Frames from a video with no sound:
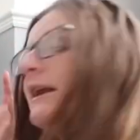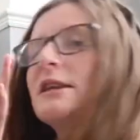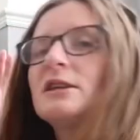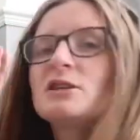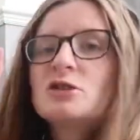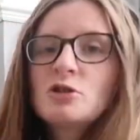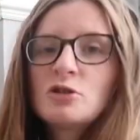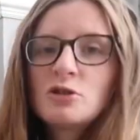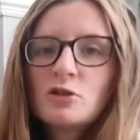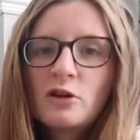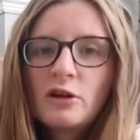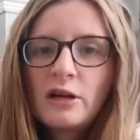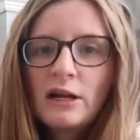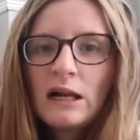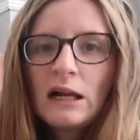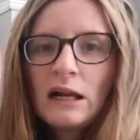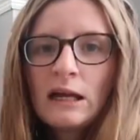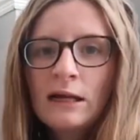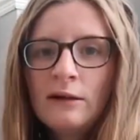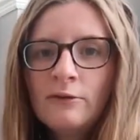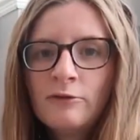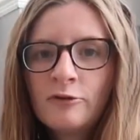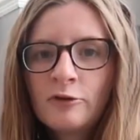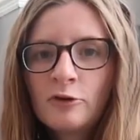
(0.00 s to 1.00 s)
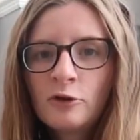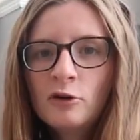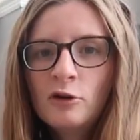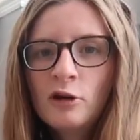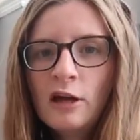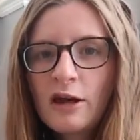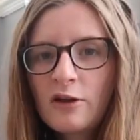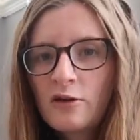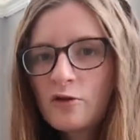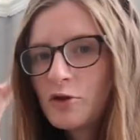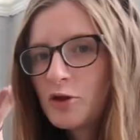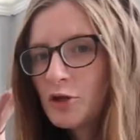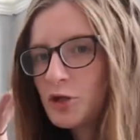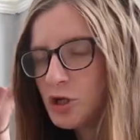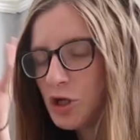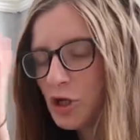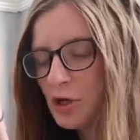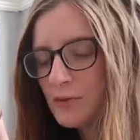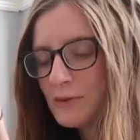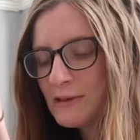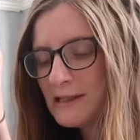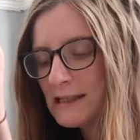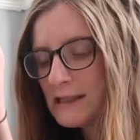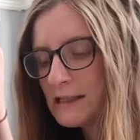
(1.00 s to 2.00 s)
it's just going to clean through like the
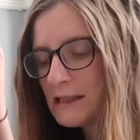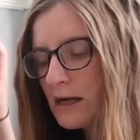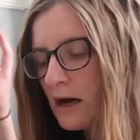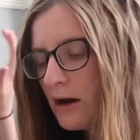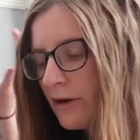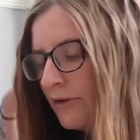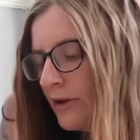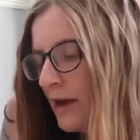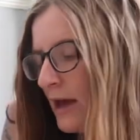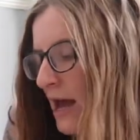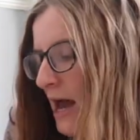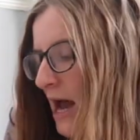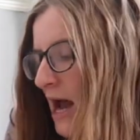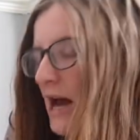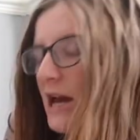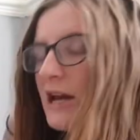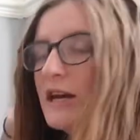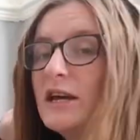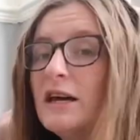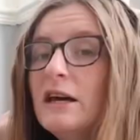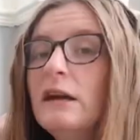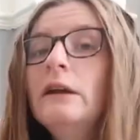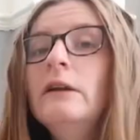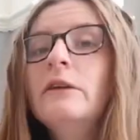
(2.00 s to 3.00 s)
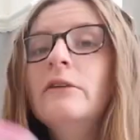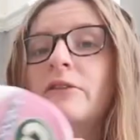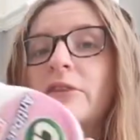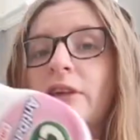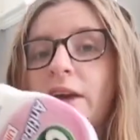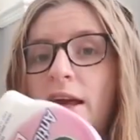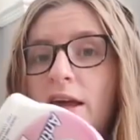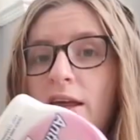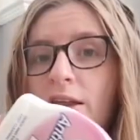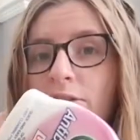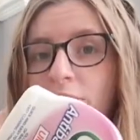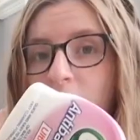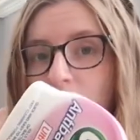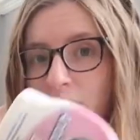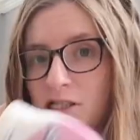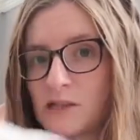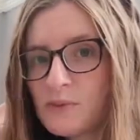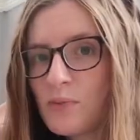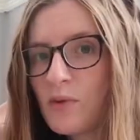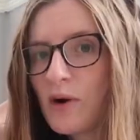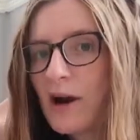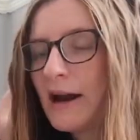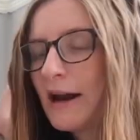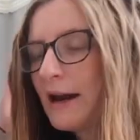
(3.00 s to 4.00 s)
tubes and stuff, and then the
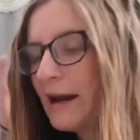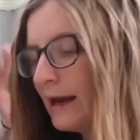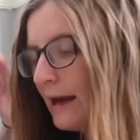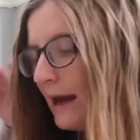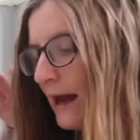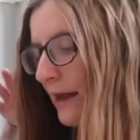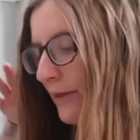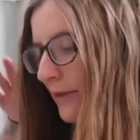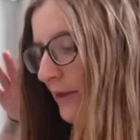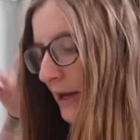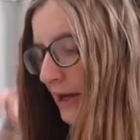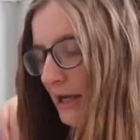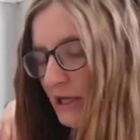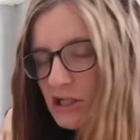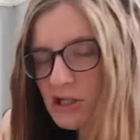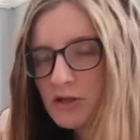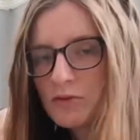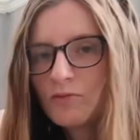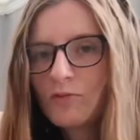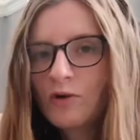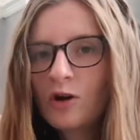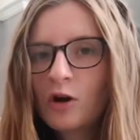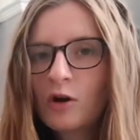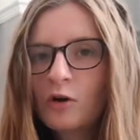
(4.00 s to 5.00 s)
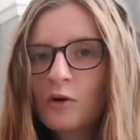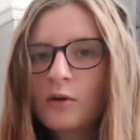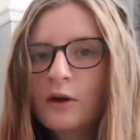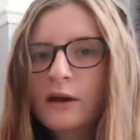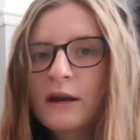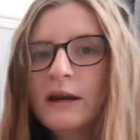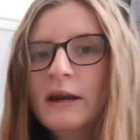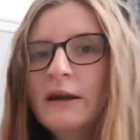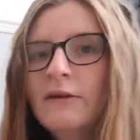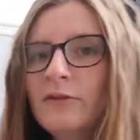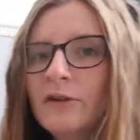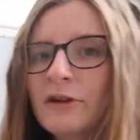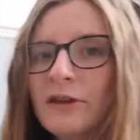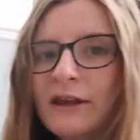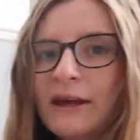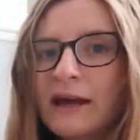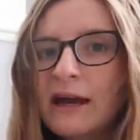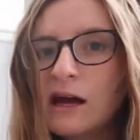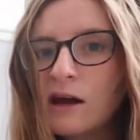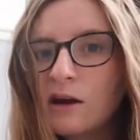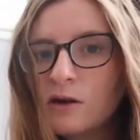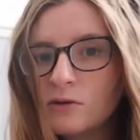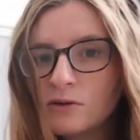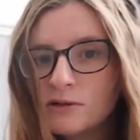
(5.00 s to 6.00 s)
spray and the kitchen roll and everything
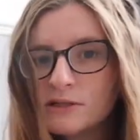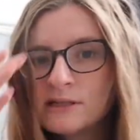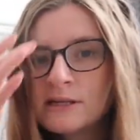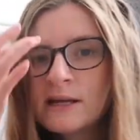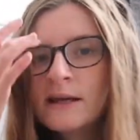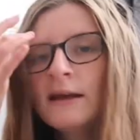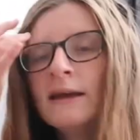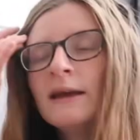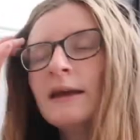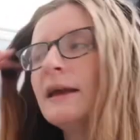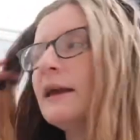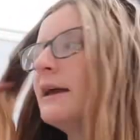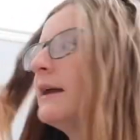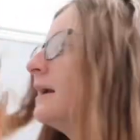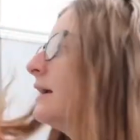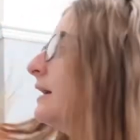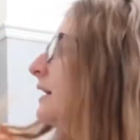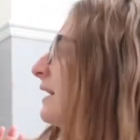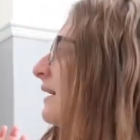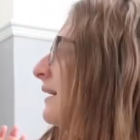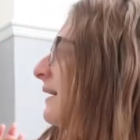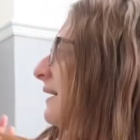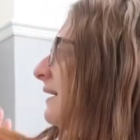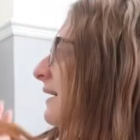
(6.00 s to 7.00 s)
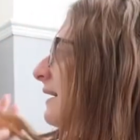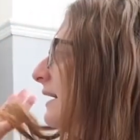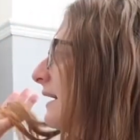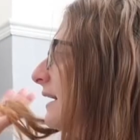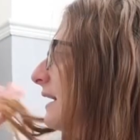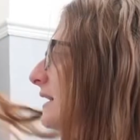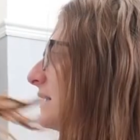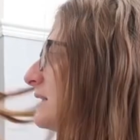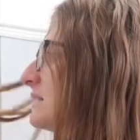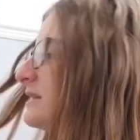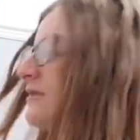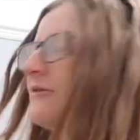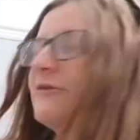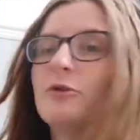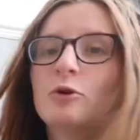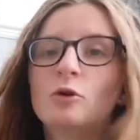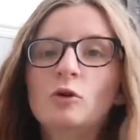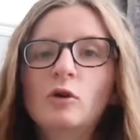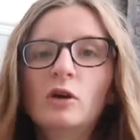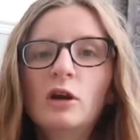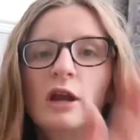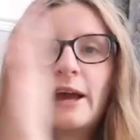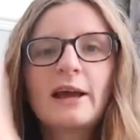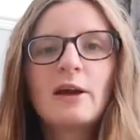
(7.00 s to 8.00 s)
else is
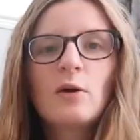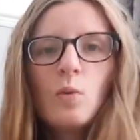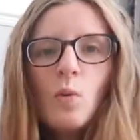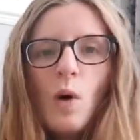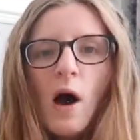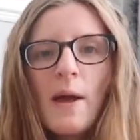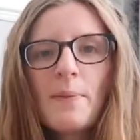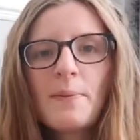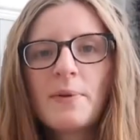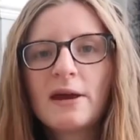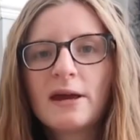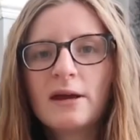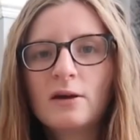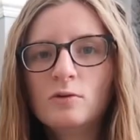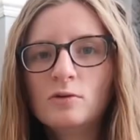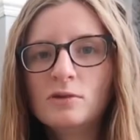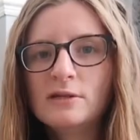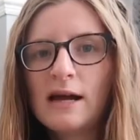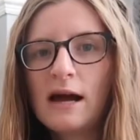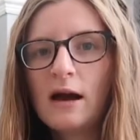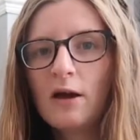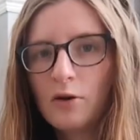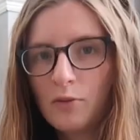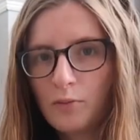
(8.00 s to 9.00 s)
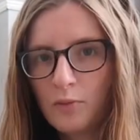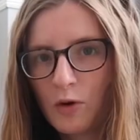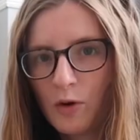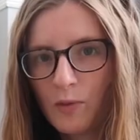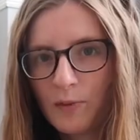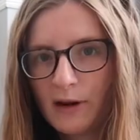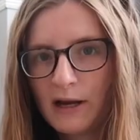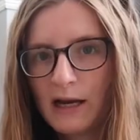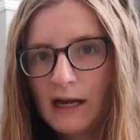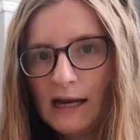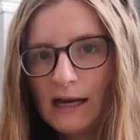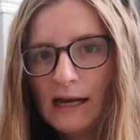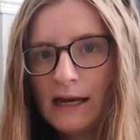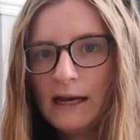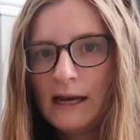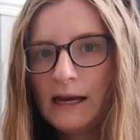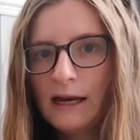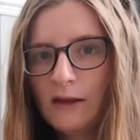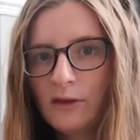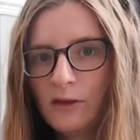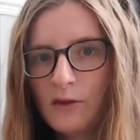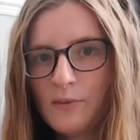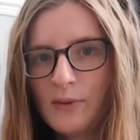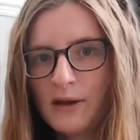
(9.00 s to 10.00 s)
for like wiping it all down and proper
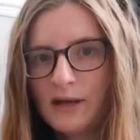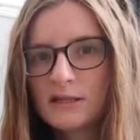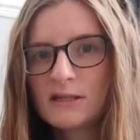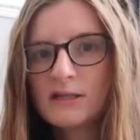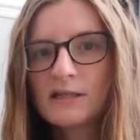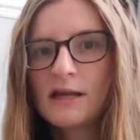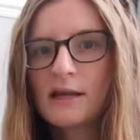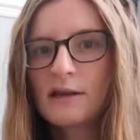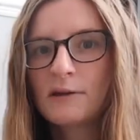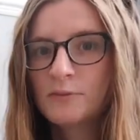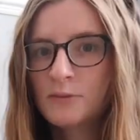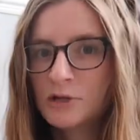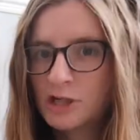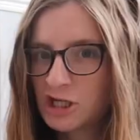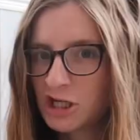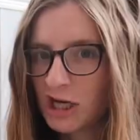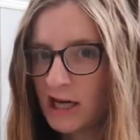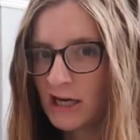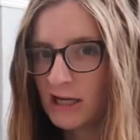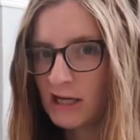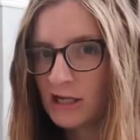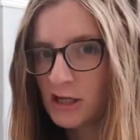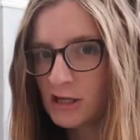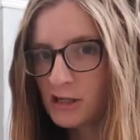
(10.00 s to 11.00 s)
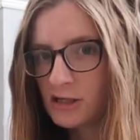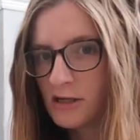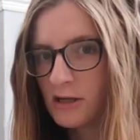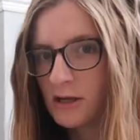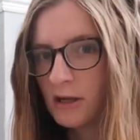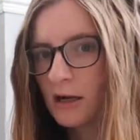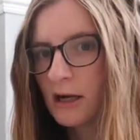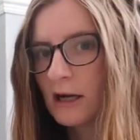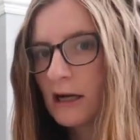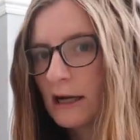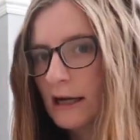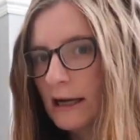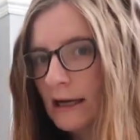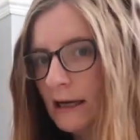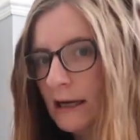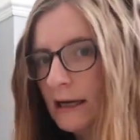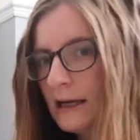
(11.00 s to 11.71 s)
cleaning the bits that the machine doesn't clean